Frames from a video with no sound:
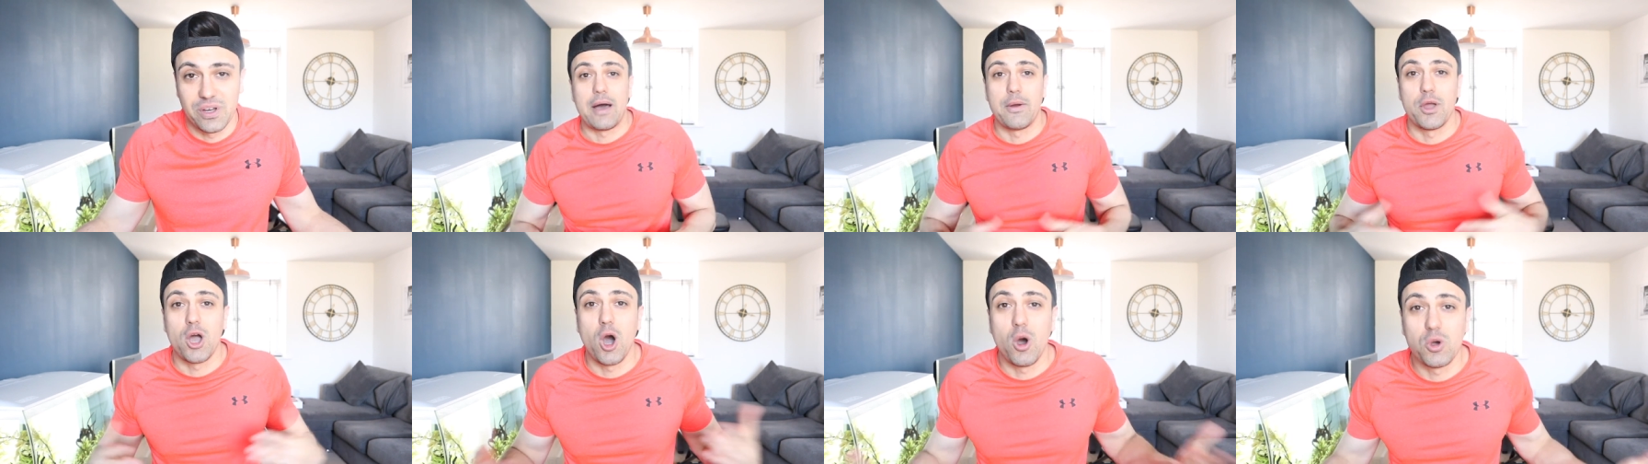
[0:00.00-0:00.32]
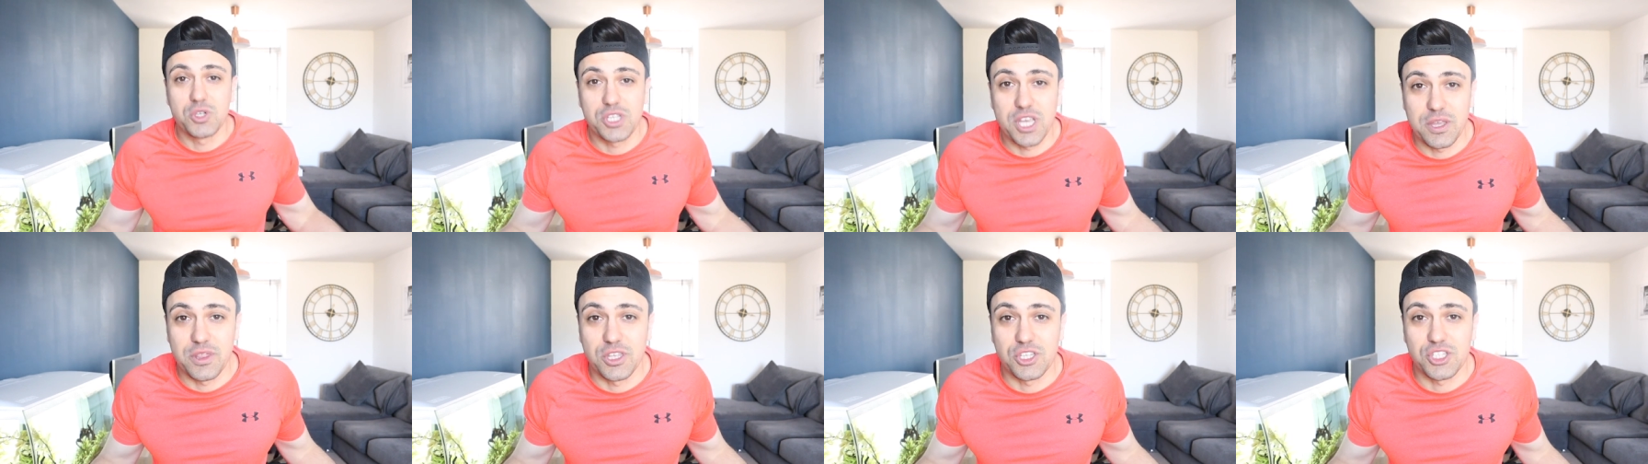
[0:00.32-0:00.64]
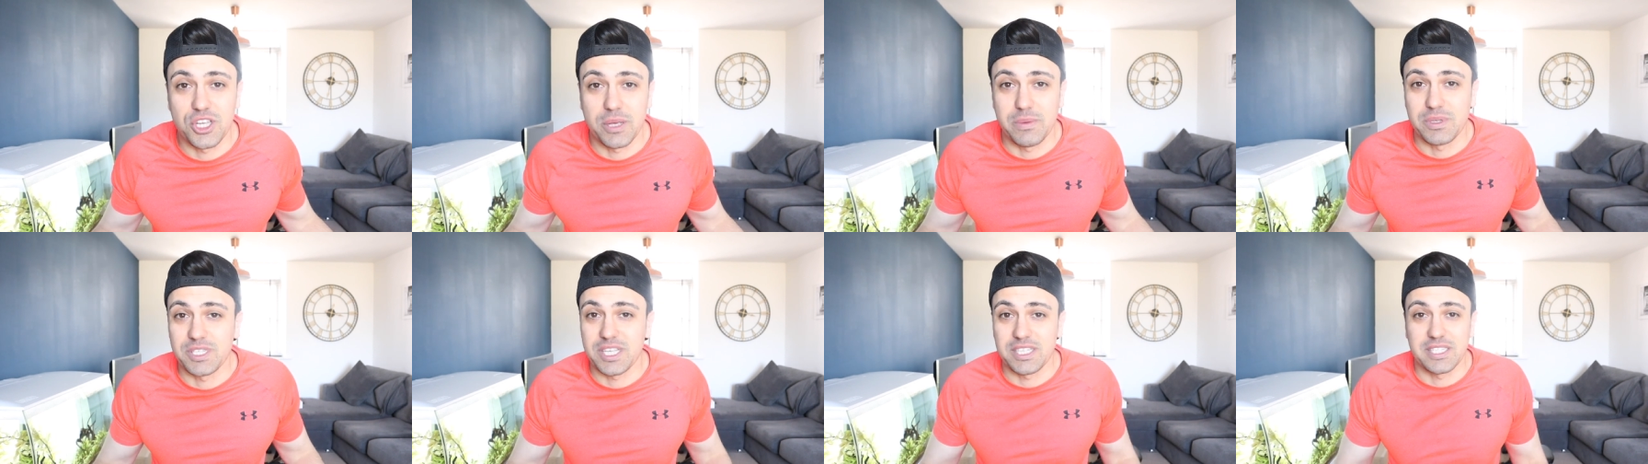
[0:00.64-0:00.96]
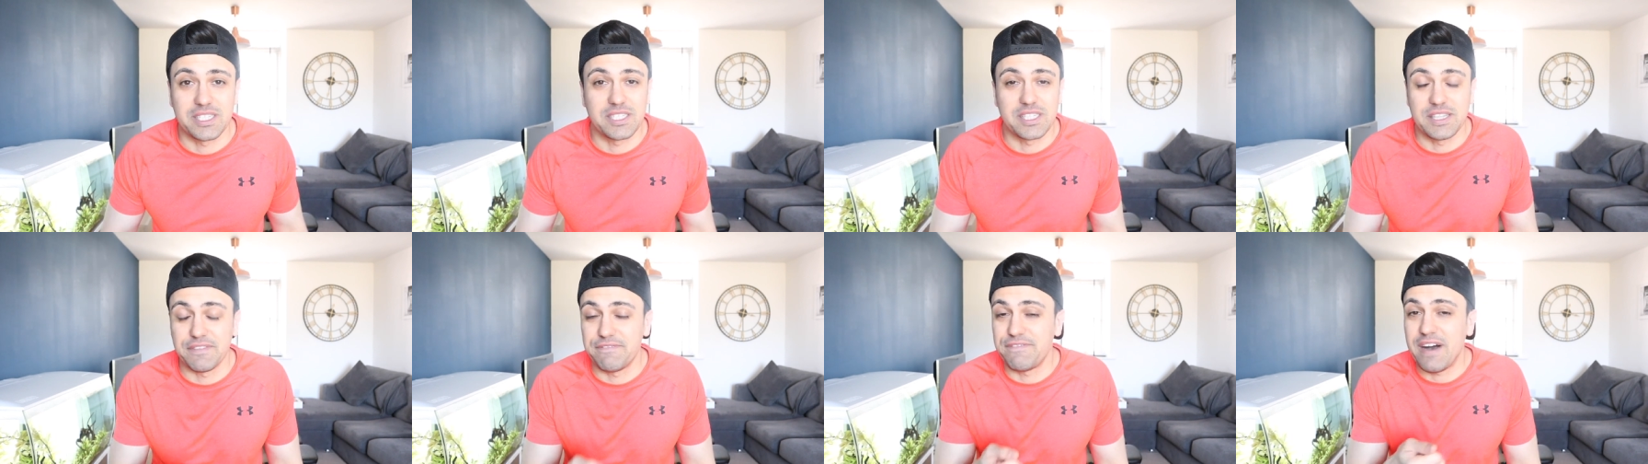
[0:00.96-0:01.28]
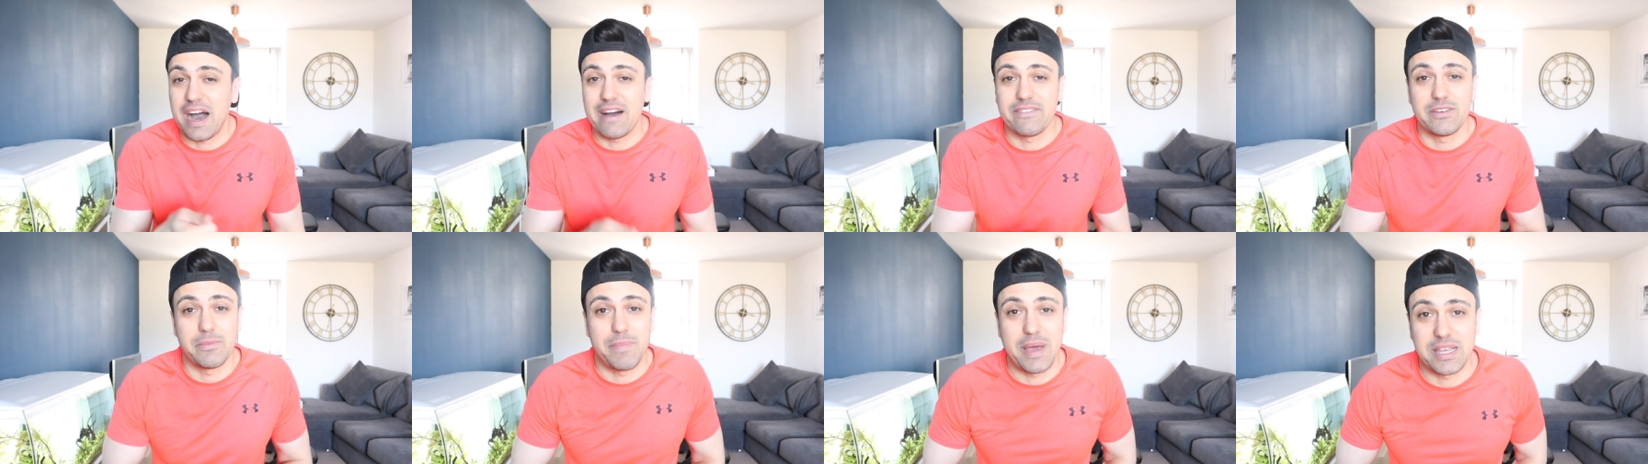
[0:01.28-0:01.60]
I mean, all see in this gym, it's the
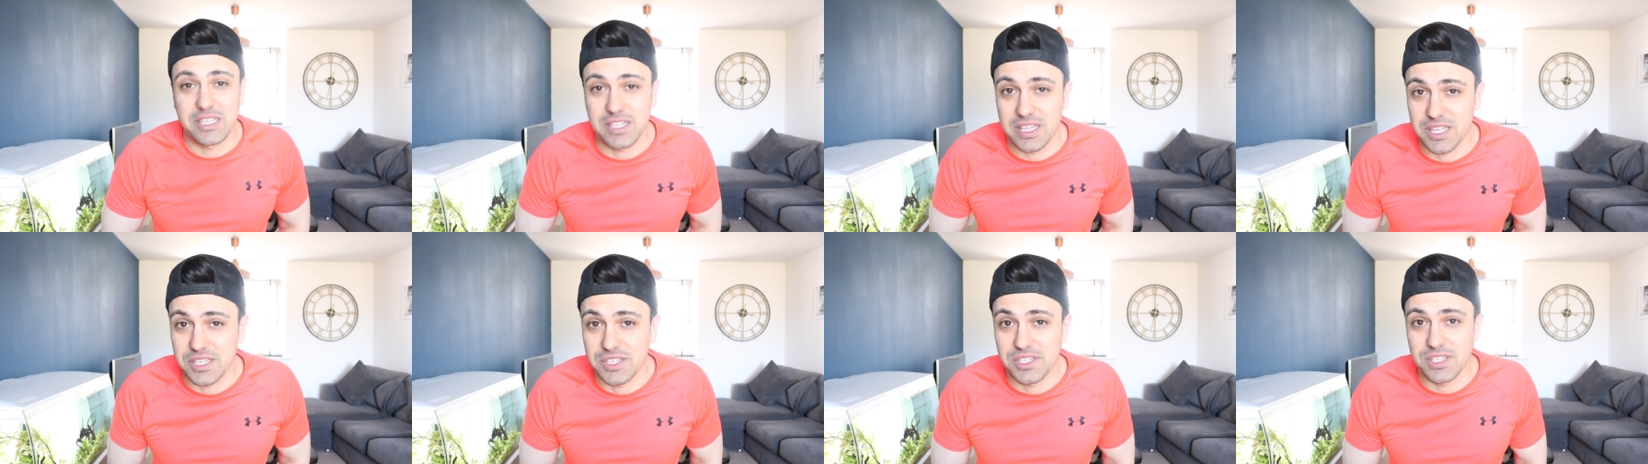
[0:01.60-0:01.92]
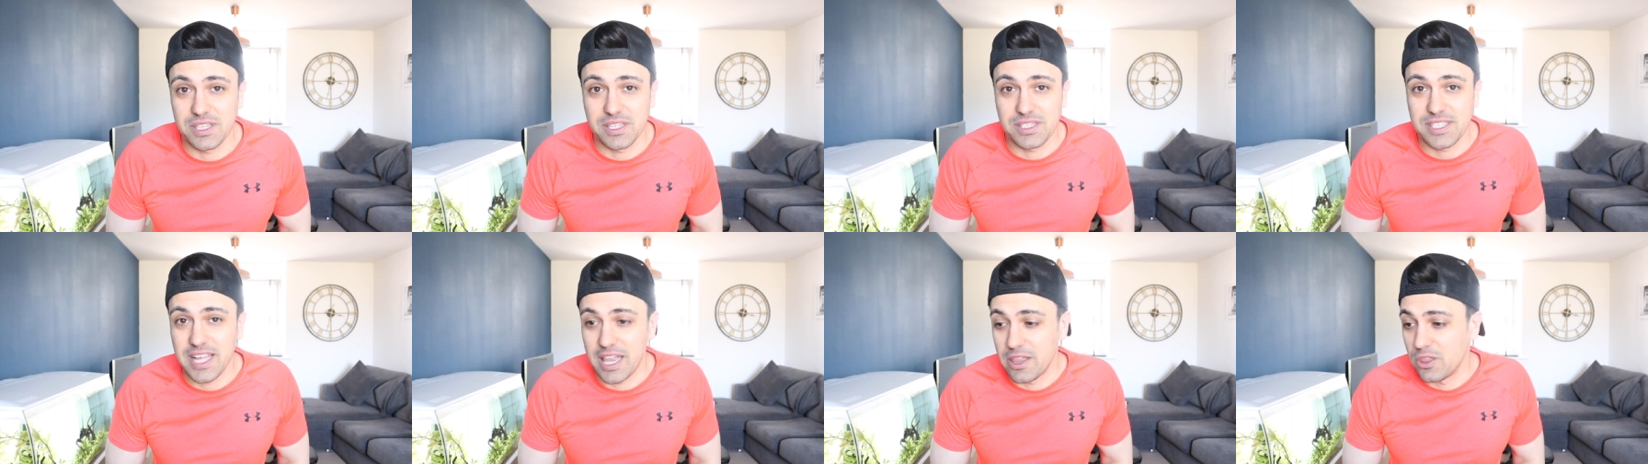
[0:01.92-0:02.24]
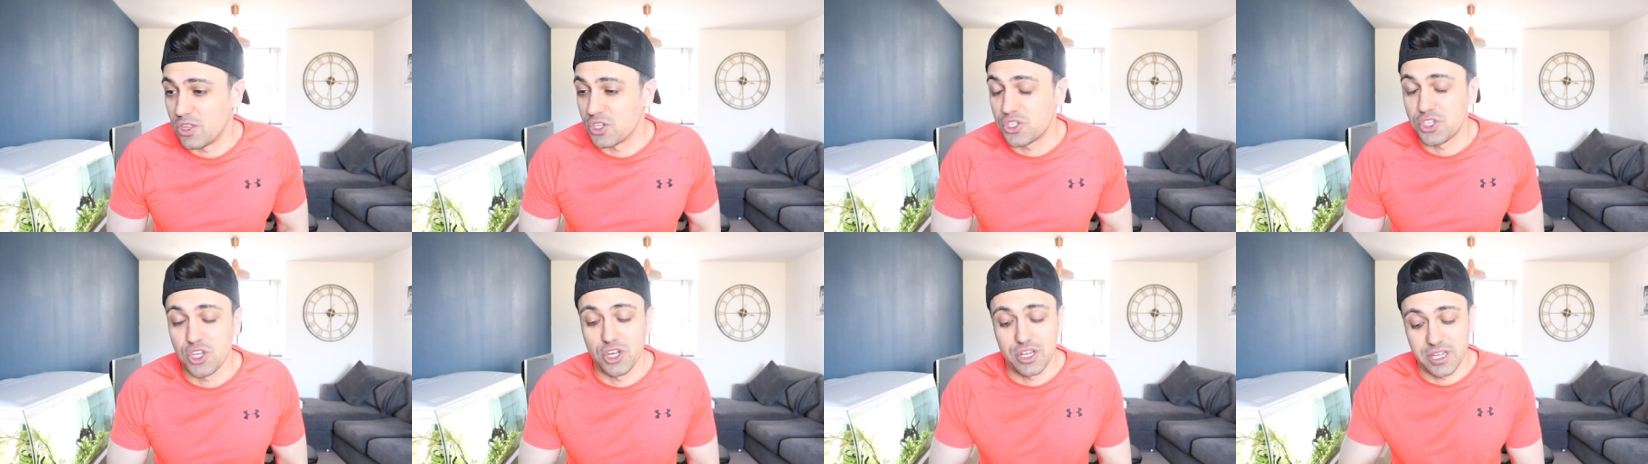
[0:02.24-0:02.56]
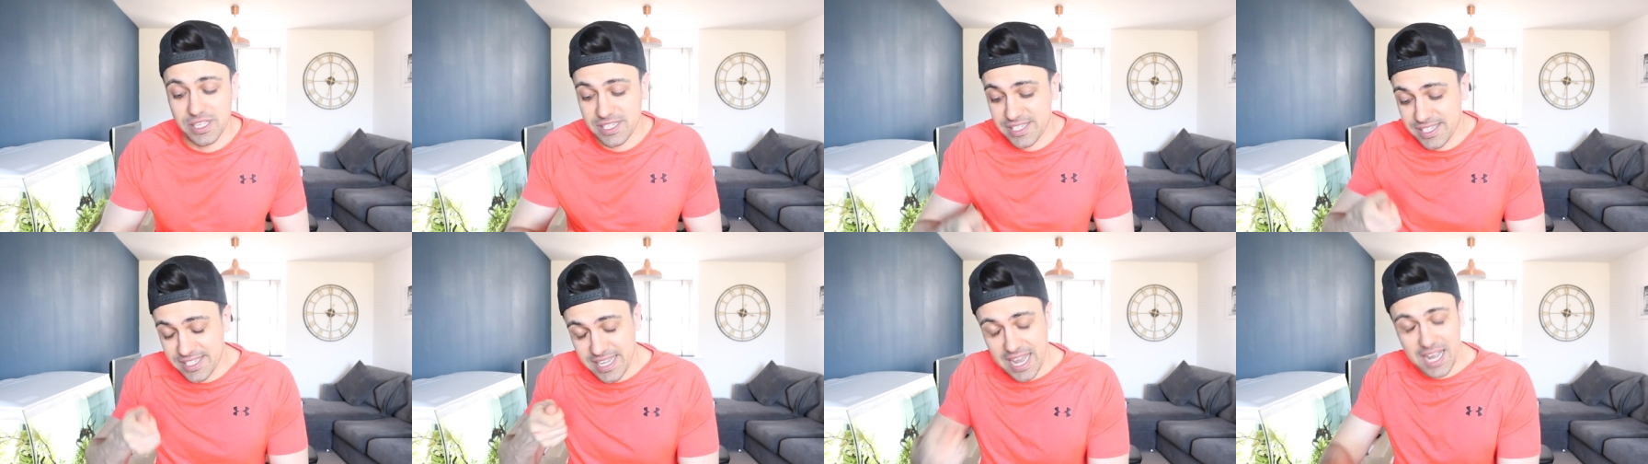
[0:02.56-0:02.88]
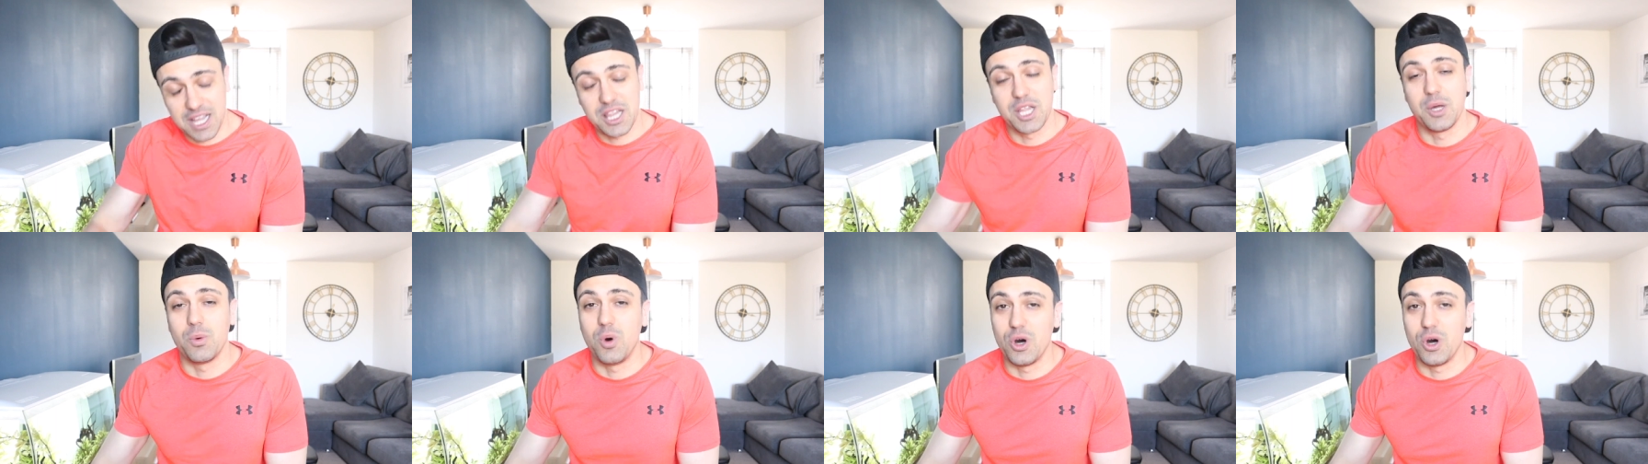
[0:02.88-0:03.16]
father basically telling the son exactly